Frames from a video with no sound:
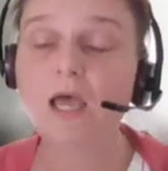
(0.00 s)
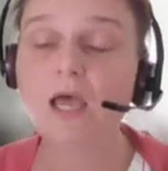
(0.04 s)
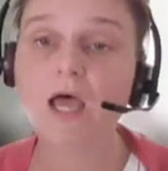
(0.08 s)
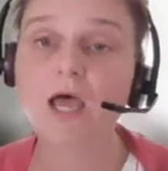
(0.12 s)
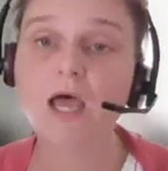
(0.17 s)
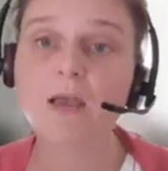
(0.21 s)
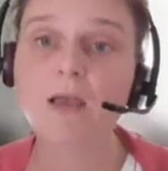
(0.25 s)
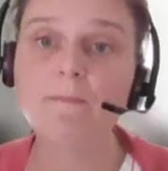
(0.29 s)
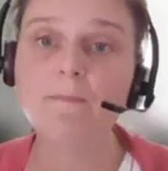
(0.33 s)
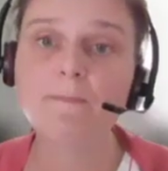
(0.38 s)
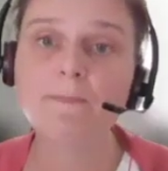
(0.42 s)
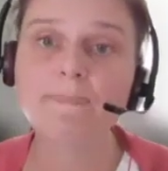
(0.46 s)

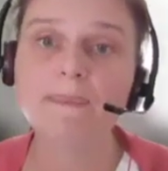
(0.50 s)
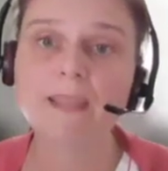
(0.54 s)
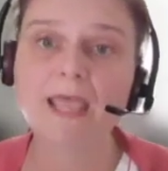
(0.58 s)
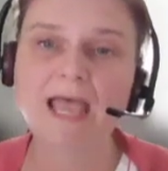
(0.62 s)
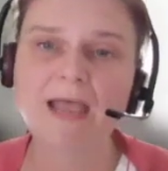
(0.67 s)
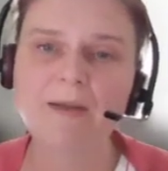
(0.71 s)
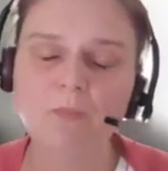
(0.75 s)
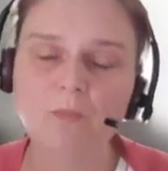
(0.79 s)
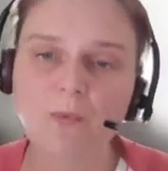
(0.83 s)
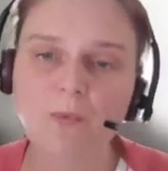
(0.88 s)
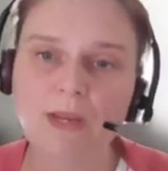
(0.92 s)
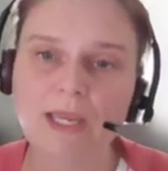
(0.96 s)
And
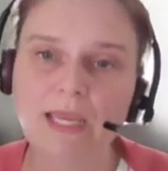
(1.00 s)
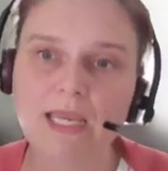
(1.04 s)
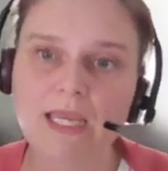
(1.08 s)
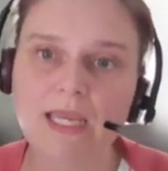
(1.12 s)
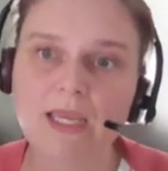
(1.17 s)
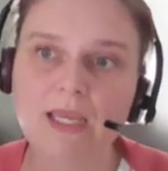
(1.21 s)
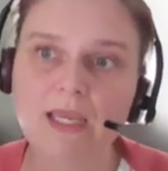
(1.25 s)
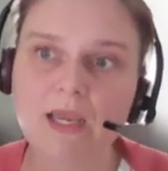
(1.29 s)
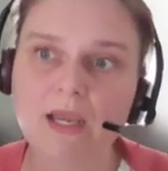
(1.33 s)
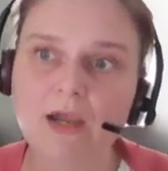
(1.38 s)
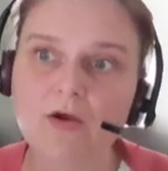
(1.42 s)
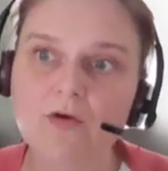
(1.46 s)

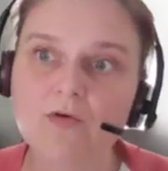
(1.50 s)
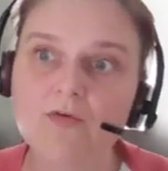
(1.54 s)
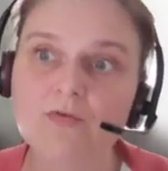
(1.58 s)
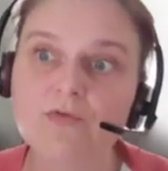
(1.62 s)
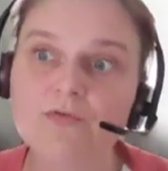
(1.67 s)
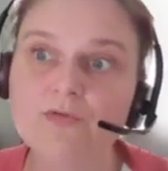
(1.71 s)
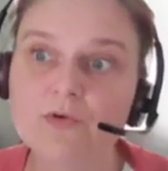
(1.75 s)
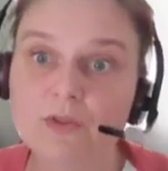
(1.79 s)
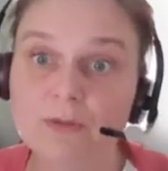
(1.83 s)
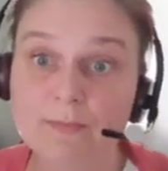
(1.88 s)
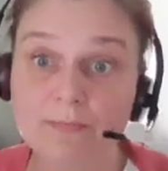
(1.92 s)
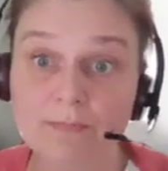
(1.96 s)
we,
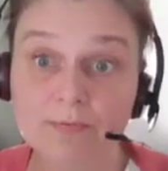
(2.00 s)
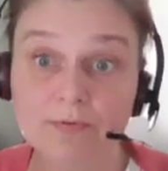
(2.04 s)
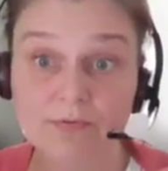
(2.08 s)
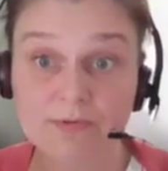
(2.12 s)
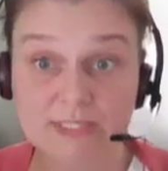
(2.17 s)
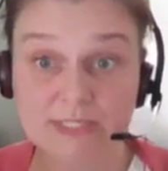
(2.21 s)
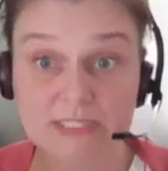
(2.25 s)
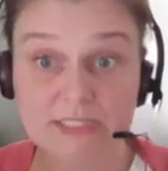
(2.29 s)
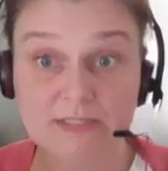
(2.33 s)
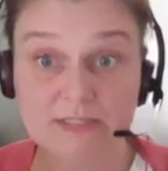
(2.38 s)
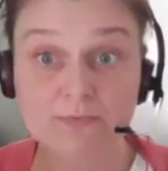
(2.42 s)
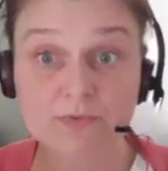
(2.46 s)
through the
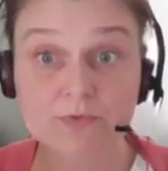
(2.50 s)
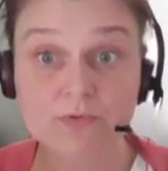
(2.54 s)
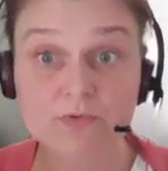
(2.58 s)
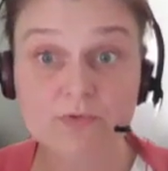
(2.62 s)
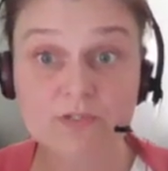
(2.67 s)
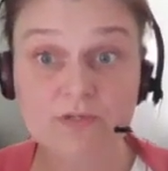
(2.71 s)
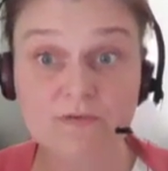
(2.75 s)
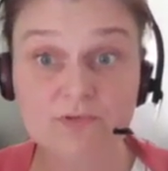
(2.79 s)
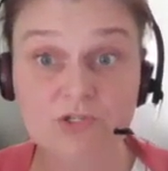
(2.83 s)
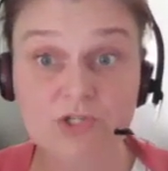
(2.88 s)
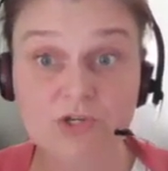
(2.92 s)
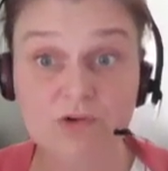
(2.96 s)

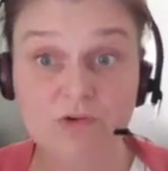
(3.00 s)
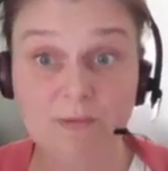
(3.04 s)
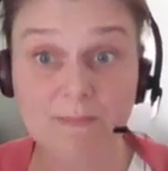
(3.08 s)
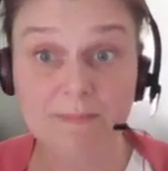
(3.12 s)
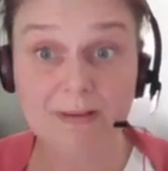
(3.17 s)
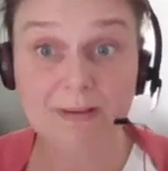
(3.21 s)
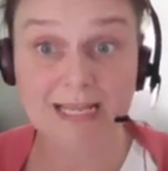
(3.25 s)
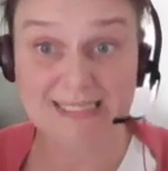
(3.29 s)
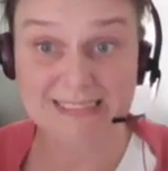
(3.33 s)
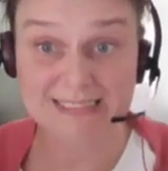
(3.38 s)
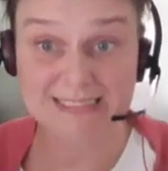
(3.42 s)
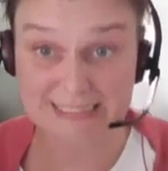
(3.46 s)
principles of
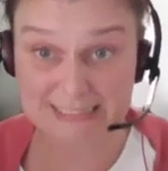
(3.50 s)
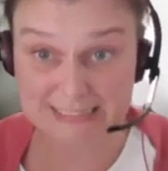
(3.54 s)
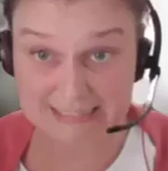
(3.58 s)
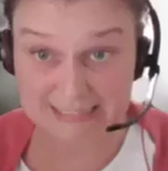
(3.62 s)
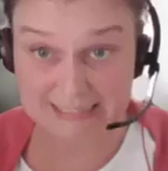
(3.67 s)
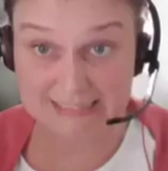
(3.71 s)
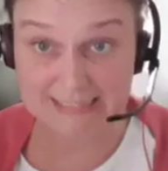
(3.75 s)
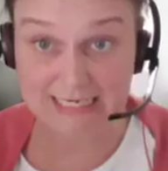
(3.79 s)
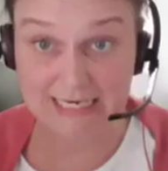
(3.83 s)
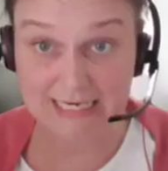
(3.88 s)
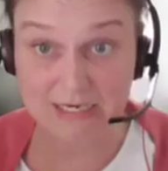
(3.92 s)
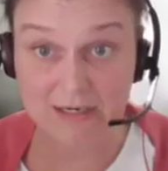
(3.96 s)

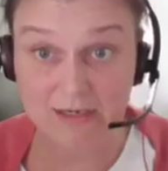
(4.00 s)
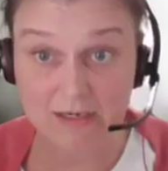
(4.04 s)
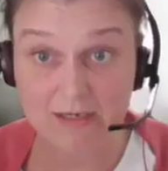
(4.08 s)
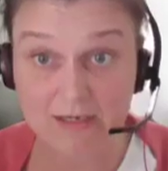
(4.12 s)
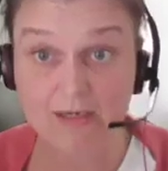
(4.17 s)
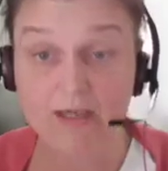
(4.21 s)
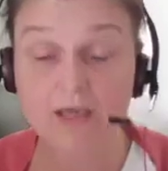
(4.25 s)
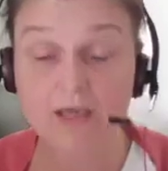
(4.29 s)
neuroplasticity,